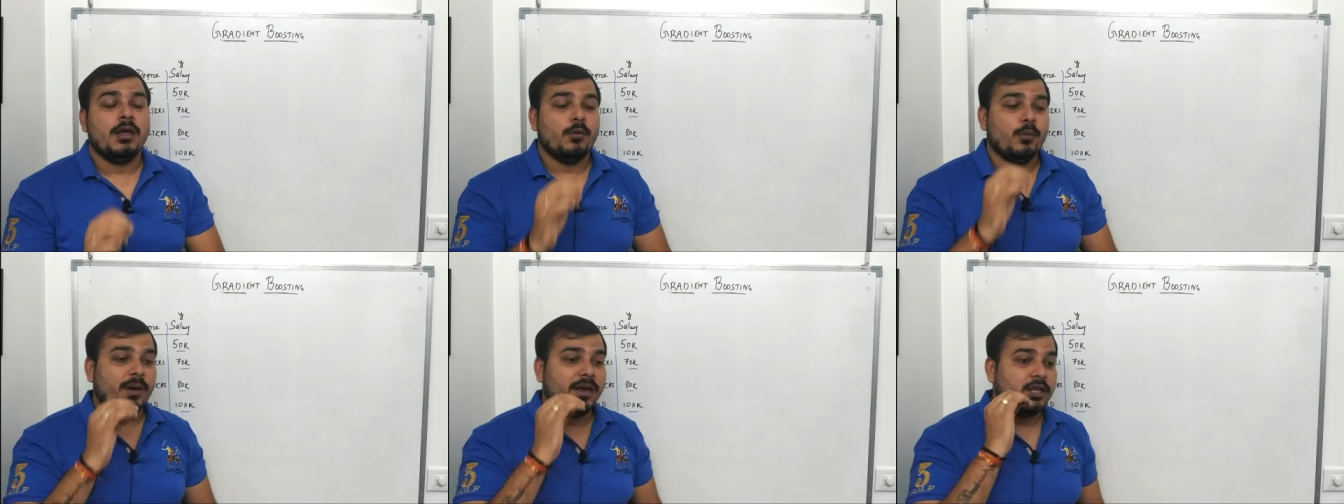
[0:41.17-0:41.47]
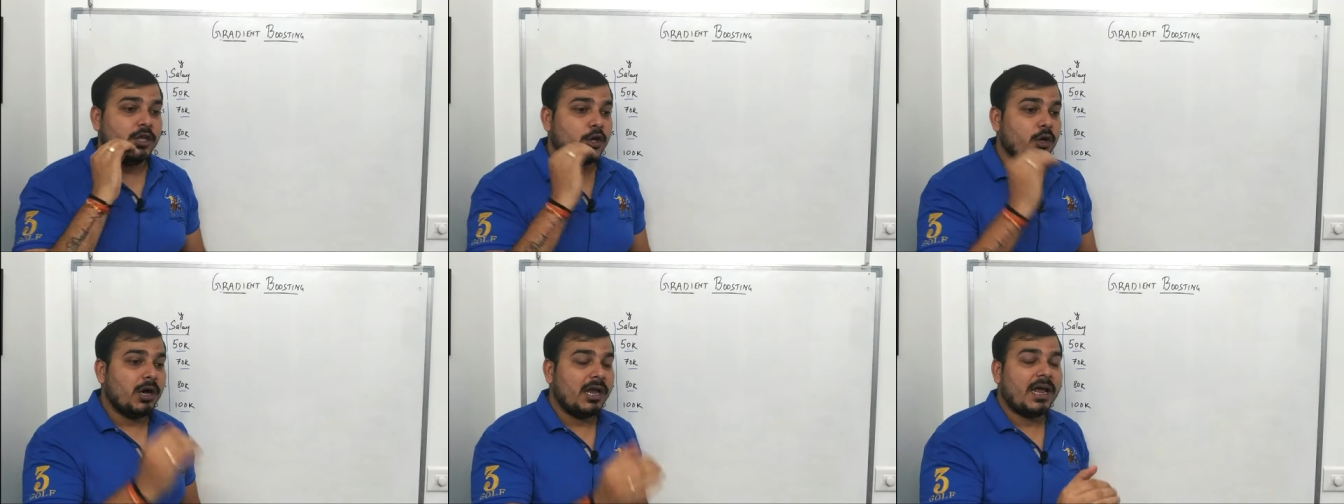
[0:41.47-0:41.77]
when
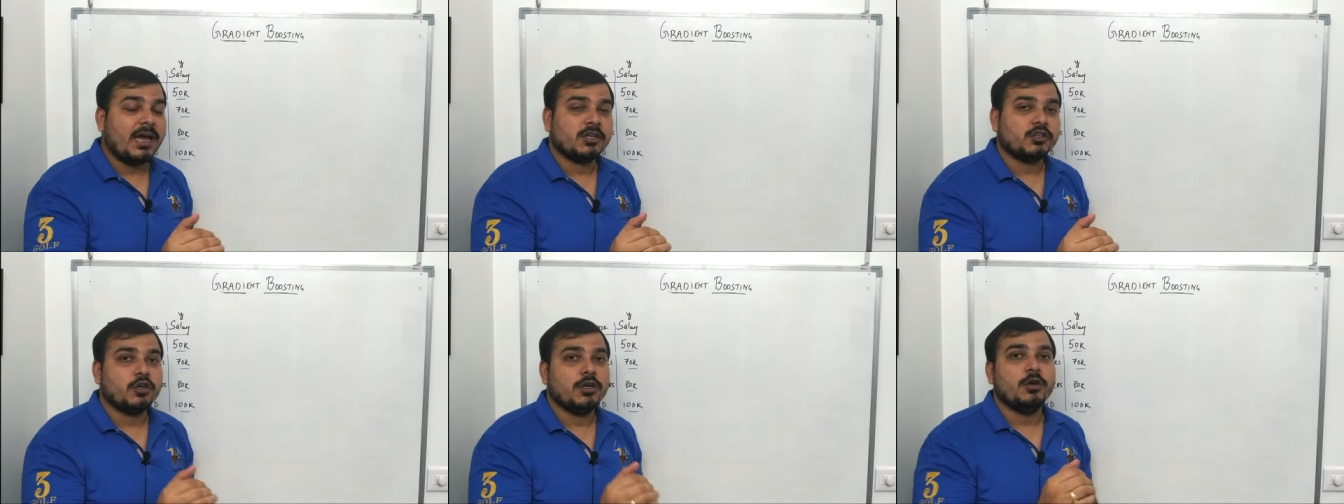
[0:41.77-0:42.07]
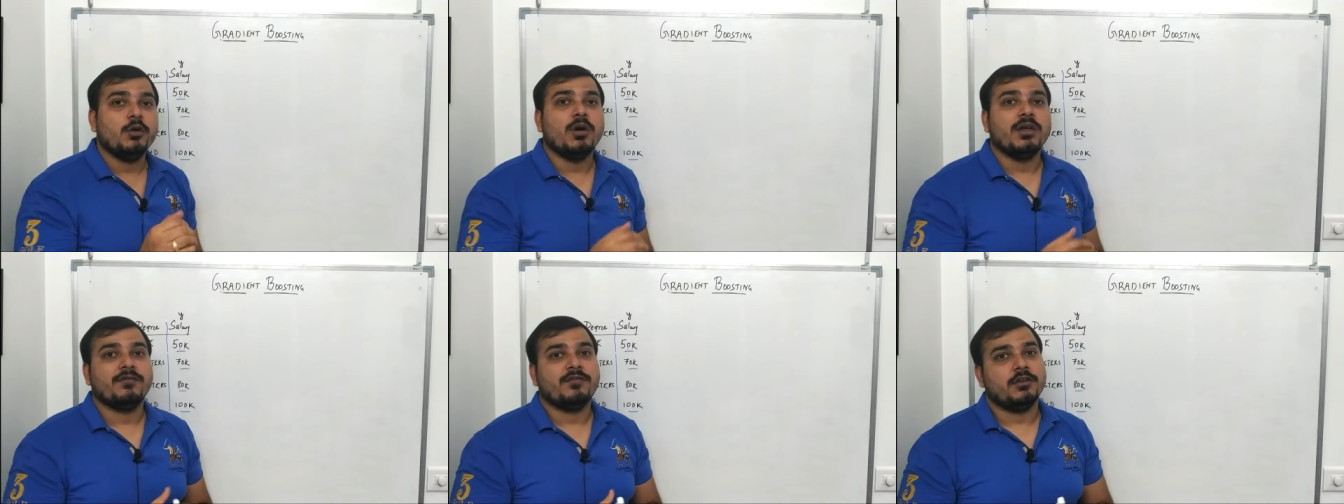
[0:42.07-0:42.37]
you are actually
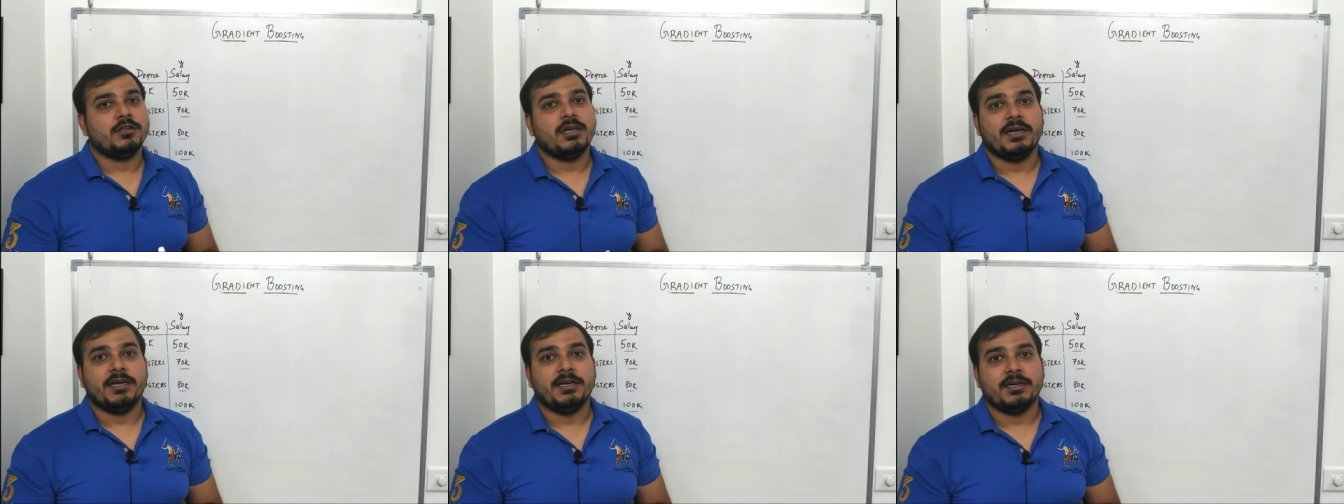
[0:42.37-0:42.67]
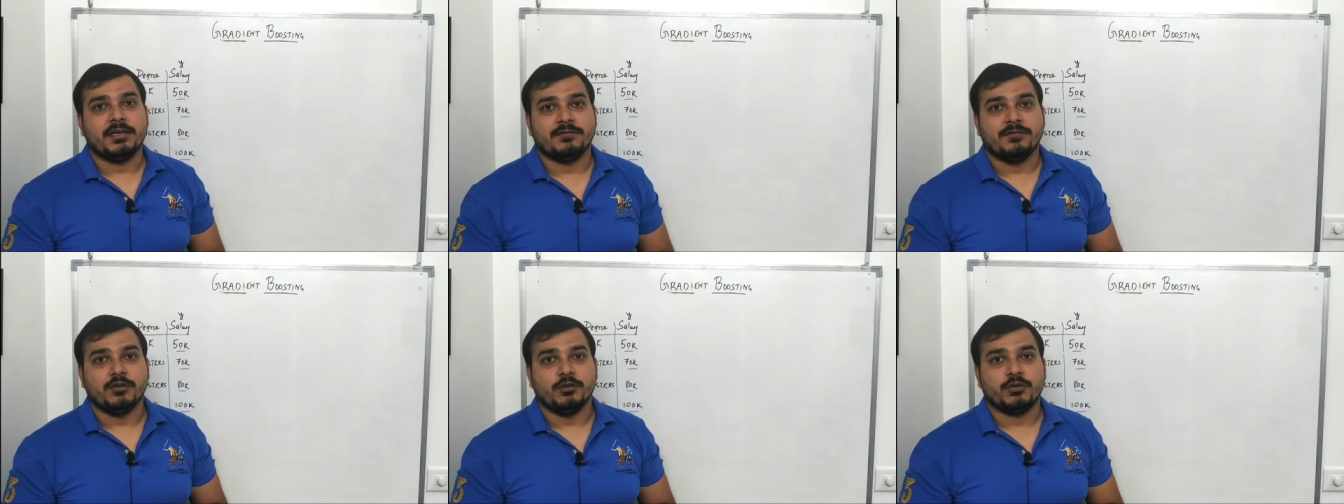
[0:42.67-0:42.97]
going for the
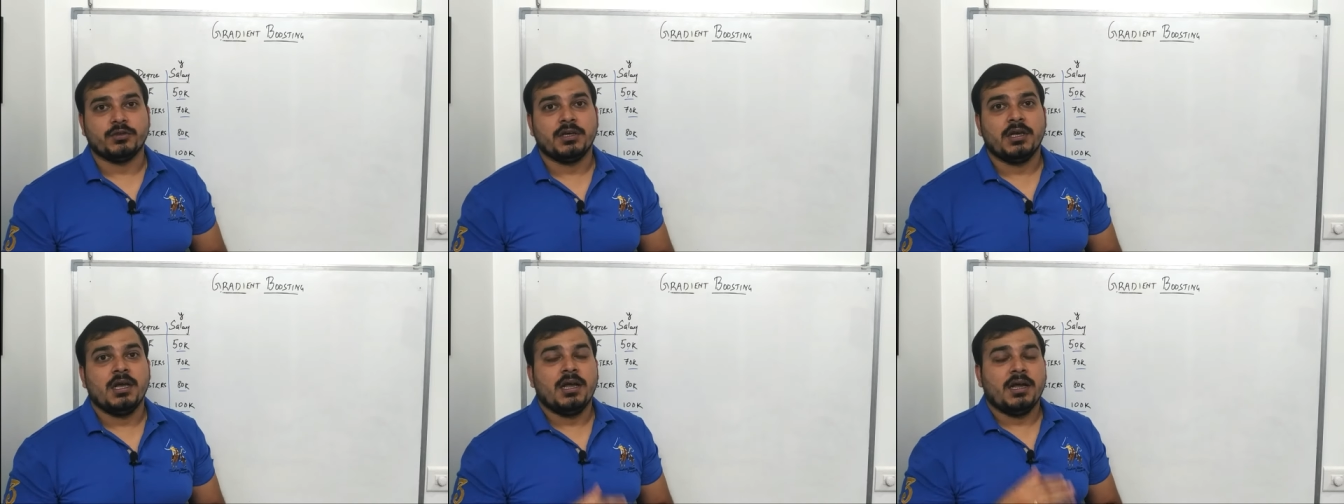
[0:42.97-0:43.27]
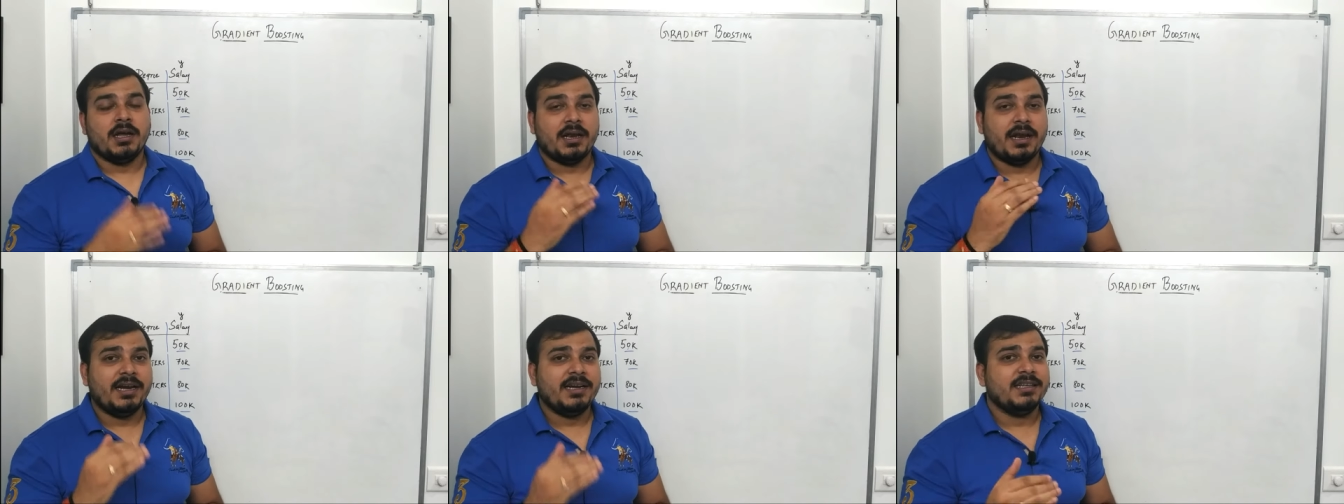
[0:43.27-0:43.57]
interviews,
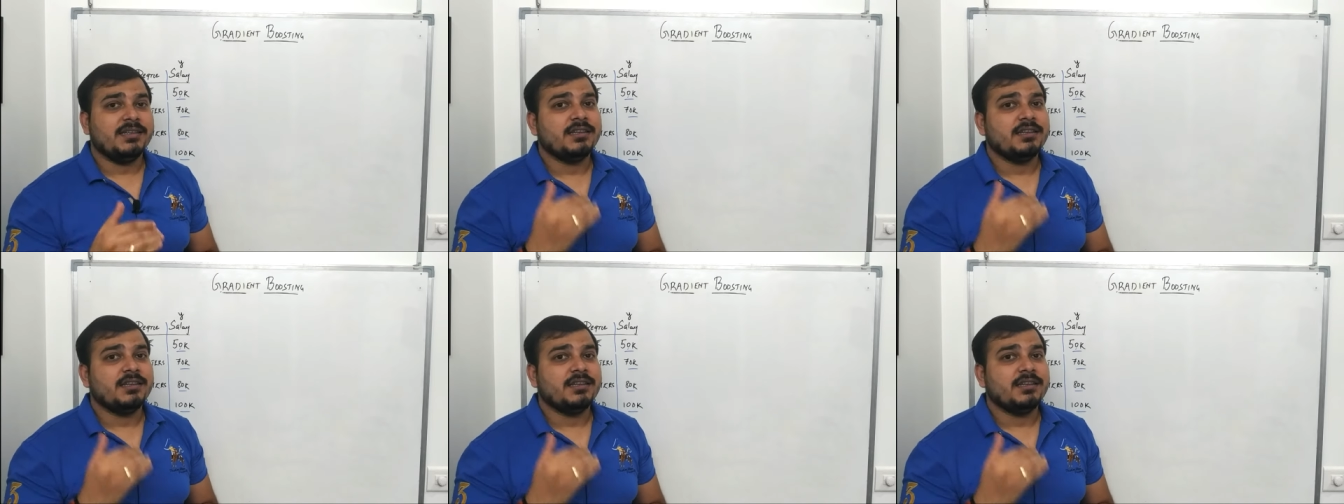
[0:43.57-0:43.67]
right?